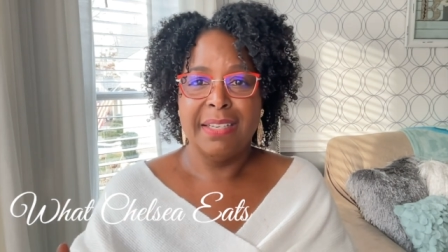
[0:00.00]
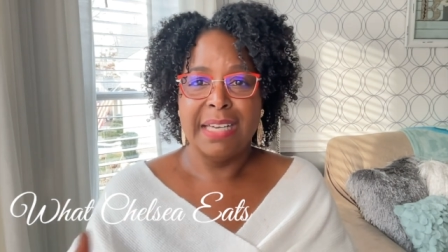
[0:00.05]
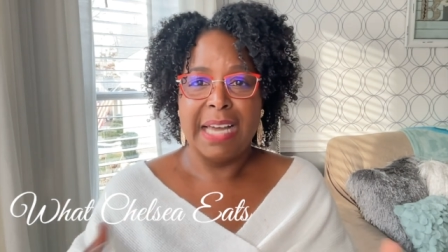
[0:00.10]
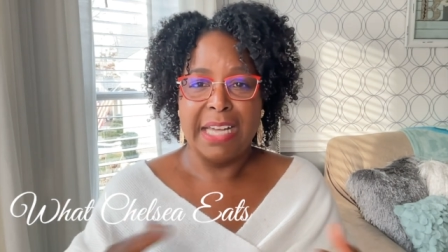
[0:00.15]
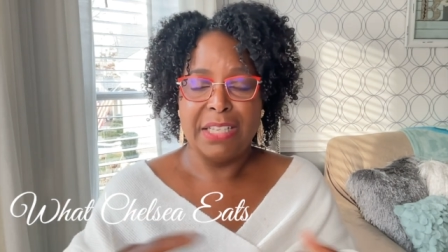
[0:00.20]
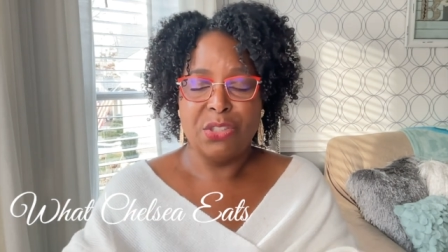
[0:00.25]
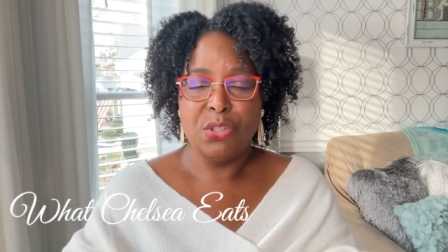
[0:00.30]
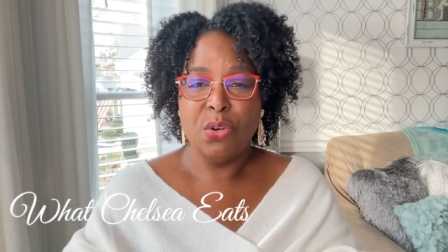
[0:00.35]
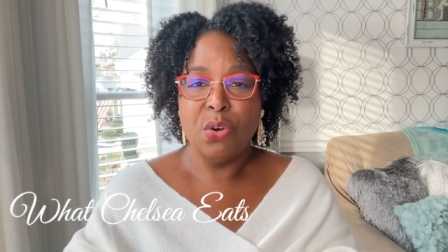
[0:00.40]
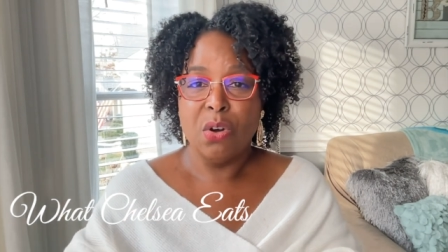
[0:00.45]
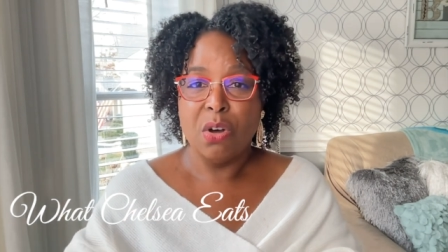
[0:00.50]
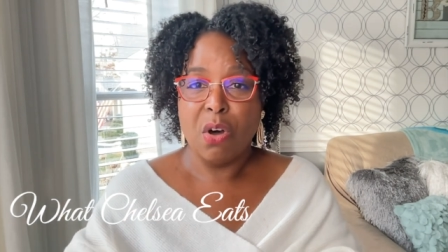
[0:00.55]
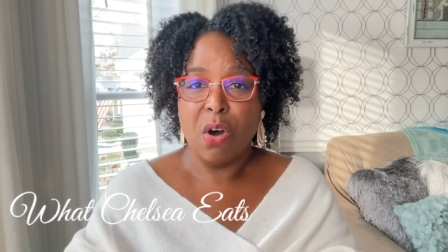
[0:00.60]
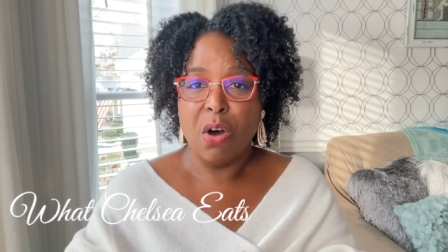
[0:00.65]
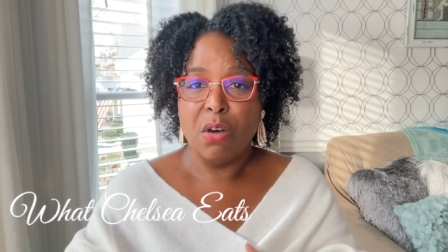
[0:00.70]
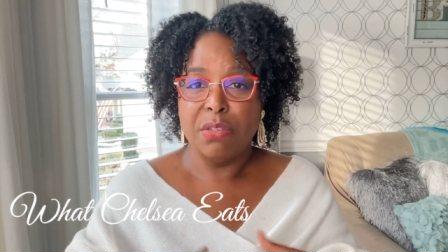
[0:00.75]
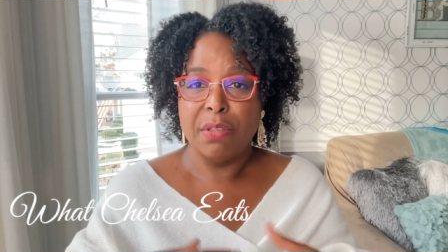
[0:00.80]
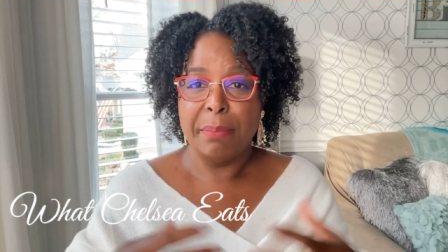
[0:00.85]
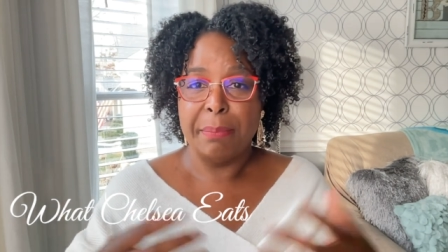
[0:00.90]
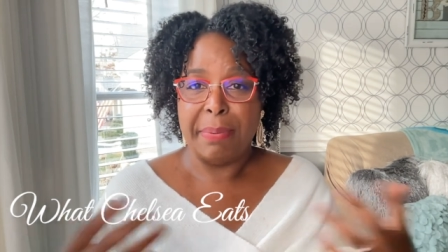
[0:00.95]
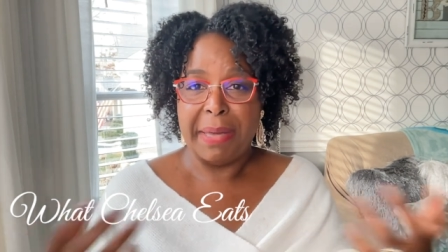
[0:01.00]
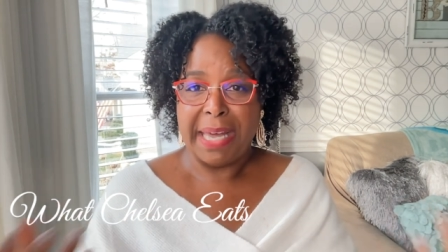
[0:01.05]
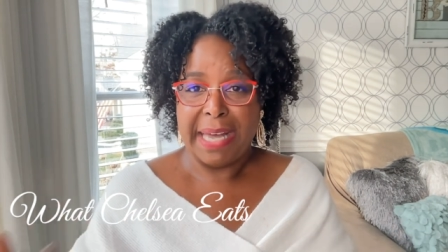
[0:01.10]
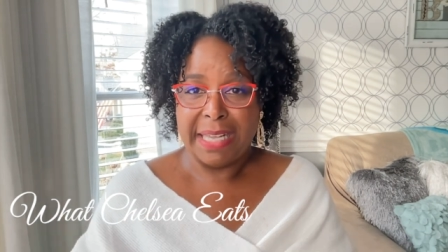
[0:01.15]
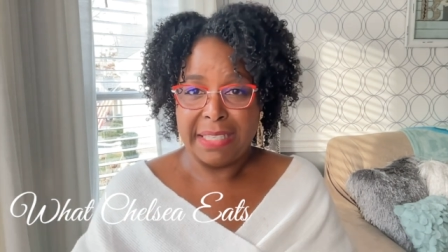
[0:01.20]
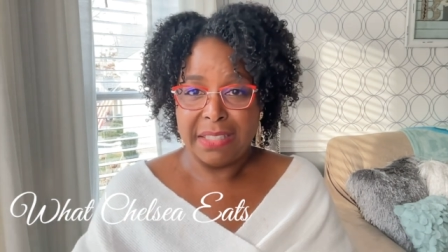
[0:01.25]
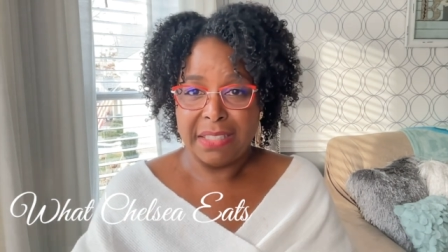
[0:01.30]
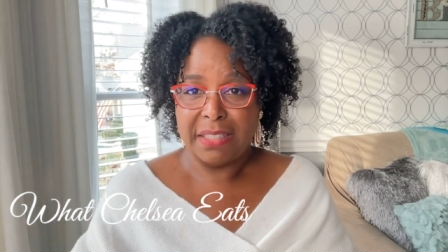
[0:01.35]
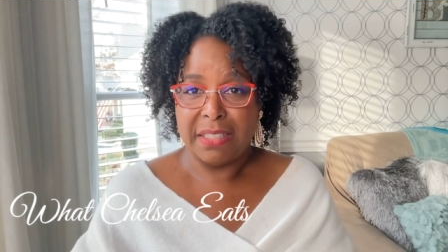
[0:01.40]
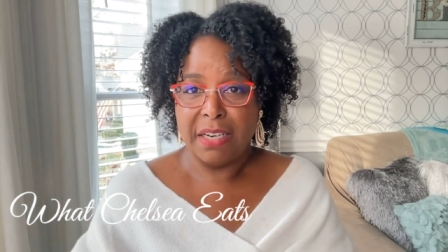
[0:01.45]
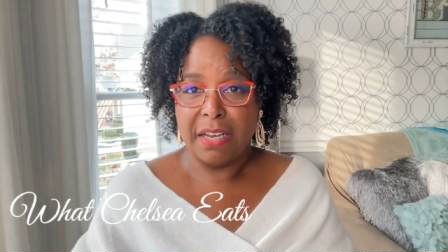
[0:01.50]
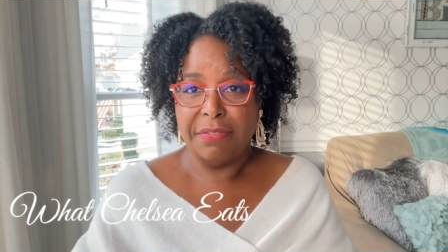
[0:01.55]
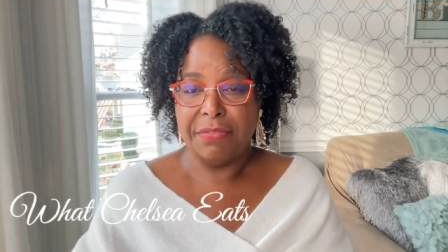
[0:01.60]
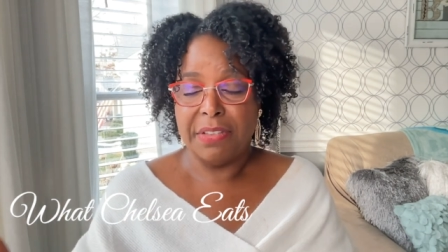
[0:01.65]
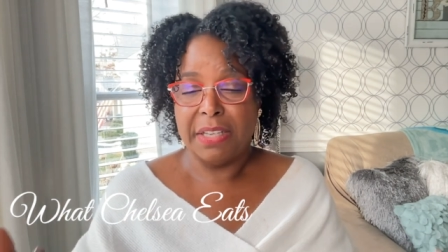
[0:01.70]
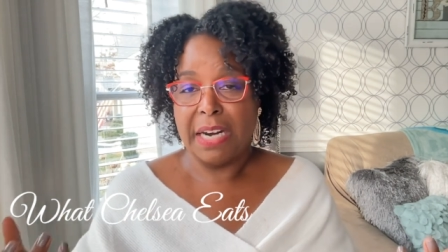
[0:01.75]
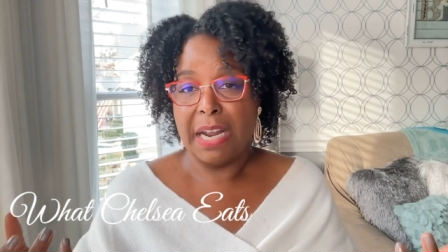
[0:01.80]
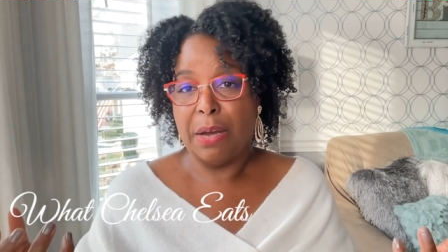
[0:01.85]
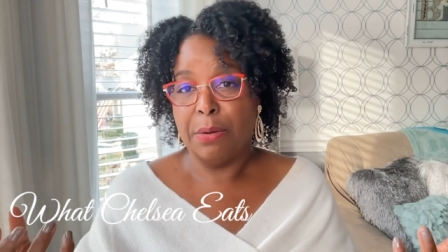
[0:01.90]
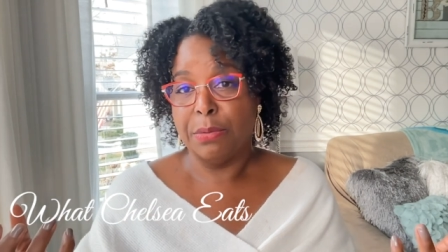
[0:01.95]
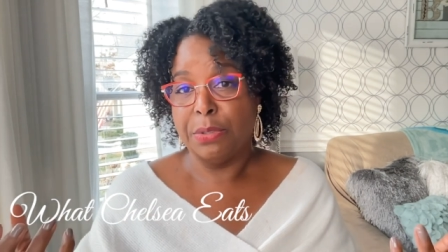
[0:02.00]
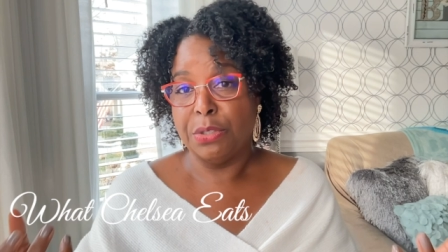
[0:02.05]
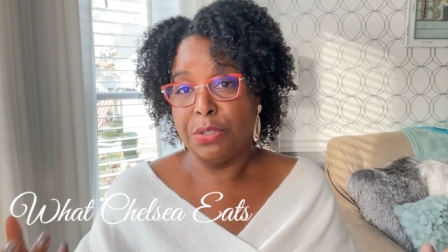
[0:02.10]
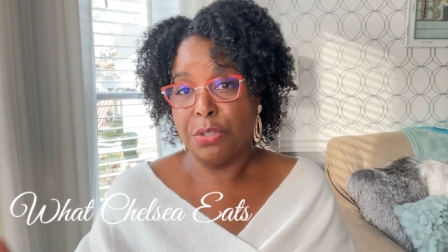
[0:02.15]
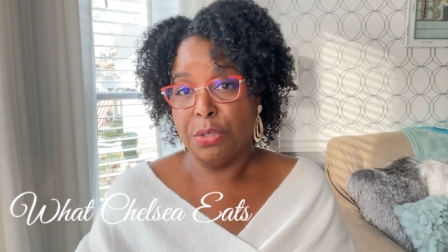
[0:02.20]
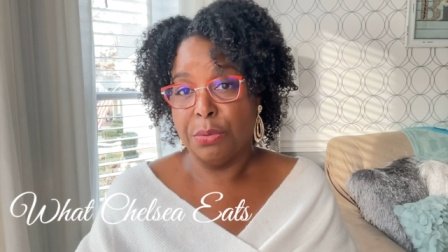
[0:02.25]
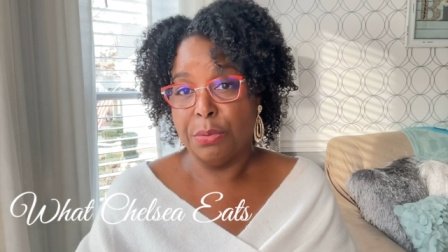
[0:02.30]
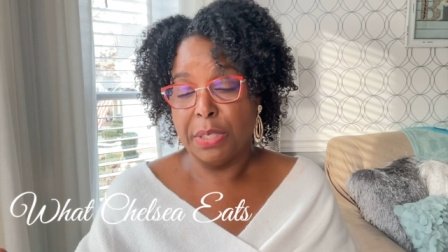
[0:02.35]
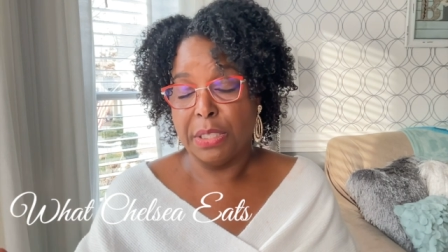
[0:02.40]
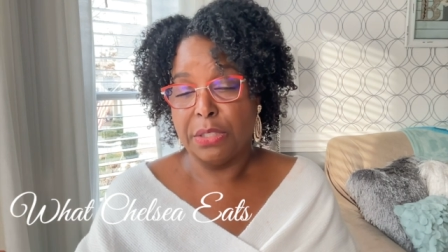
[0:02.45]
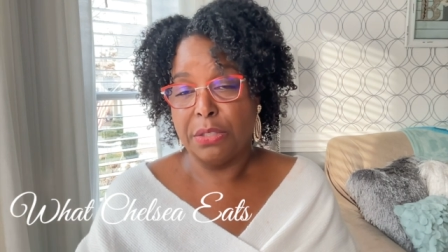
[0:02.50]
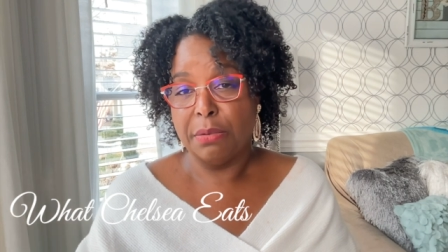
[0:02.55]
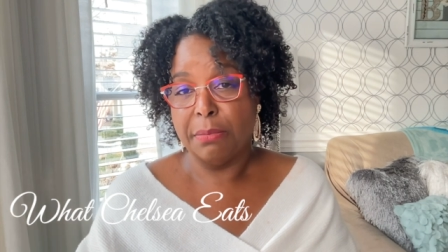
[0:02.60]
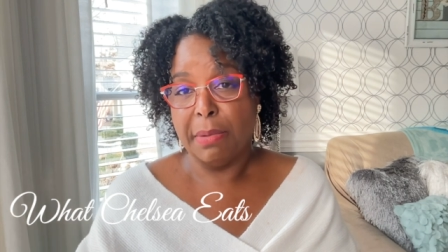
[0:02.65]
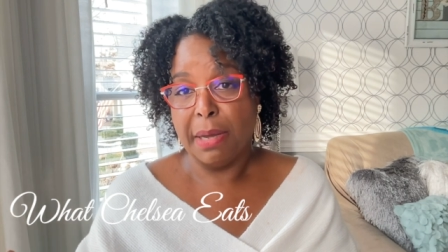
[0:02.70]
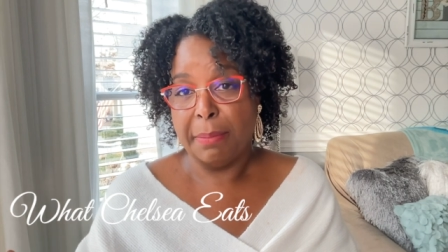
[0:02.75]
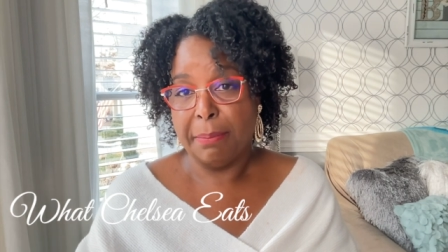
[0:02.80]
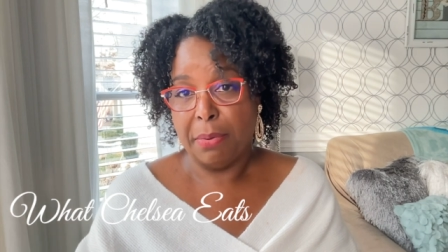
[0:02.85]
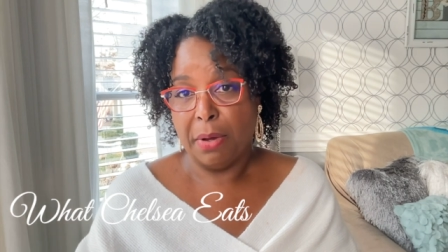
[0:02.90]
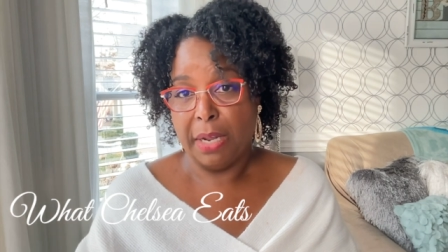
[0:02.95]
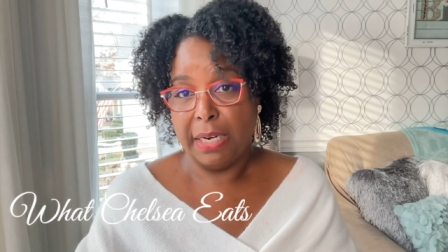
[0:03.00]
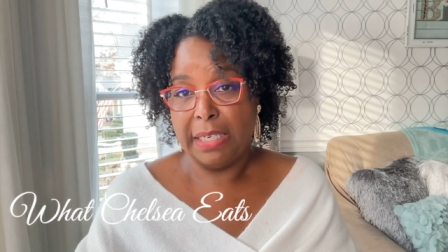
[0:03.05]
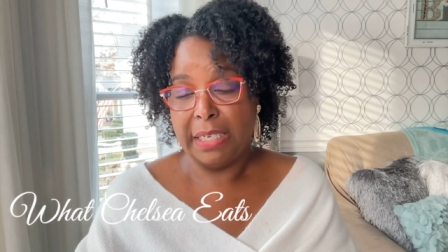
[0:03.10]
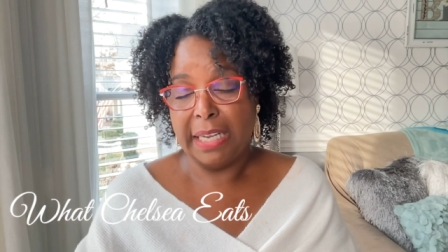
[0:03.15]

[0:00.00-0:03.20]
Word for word: I took all the bad stuff that I was doing to my body,